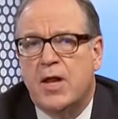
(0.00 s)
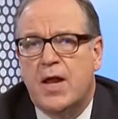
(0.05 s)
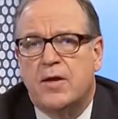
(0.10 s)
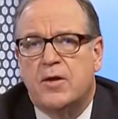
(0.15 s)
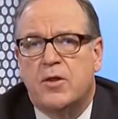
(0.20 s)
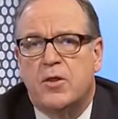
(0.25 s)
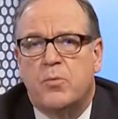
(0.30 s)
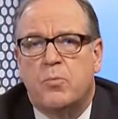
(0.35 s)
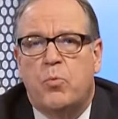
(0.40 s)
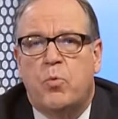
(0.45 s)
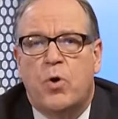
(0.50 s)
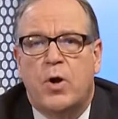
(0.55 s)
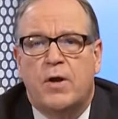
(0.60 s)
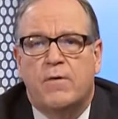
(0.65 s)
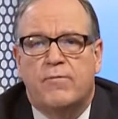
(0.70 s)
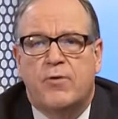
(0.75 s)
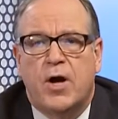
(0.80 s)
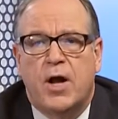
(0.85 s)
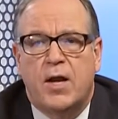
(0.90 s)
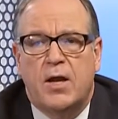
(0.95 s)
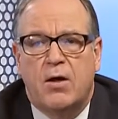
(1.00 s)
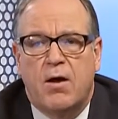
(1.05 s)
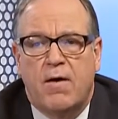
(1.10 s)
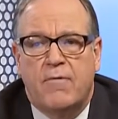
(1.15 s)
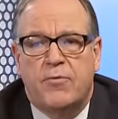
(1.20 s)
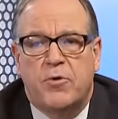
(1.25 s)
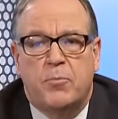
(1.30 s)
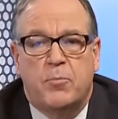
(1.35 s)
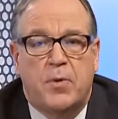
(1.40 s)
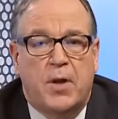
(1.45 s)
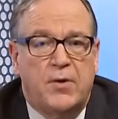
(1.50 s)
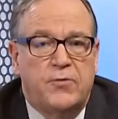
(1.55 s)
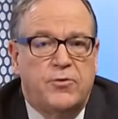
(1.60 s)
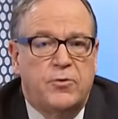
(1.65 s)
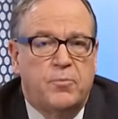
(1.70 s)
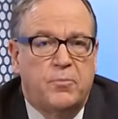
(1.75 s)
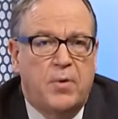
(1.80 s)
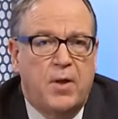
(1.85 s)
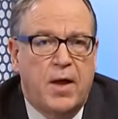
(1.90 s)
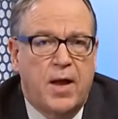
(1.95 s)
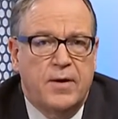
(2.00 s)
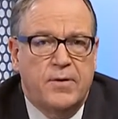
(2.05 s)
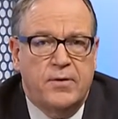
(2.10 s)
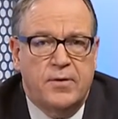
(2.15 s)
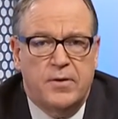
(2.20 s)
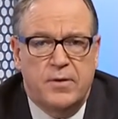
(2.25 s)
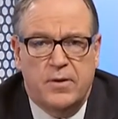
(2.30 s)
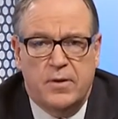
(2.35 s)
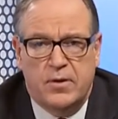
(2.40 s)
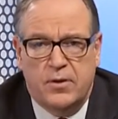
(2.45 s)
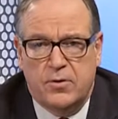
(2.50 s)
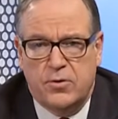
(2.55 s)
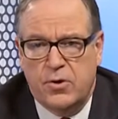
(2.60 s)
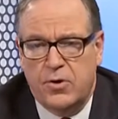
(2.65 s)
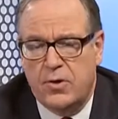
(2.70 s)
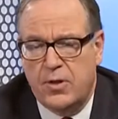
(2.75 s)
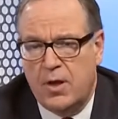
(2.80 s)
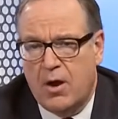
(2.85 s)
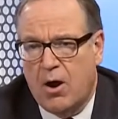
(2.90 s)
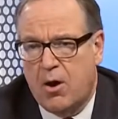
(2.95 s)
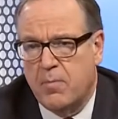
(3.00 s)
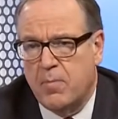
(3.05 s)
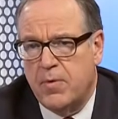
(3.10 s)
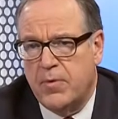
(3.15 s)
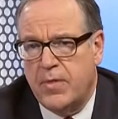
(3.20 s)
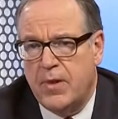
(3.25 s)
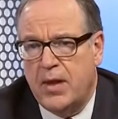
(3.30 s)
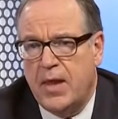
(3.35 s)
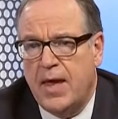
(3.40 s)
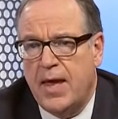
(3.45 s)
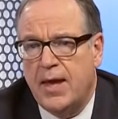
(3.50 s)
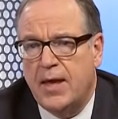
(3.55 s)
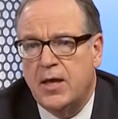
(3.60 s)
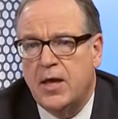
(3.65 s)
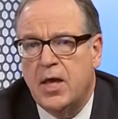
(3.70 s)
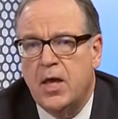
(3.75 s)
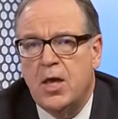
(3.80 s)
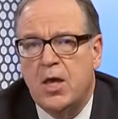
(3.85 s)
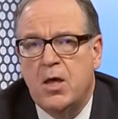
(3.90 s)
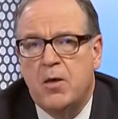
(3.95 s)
not to the point of cutting off the blood supply to the arm or the leg,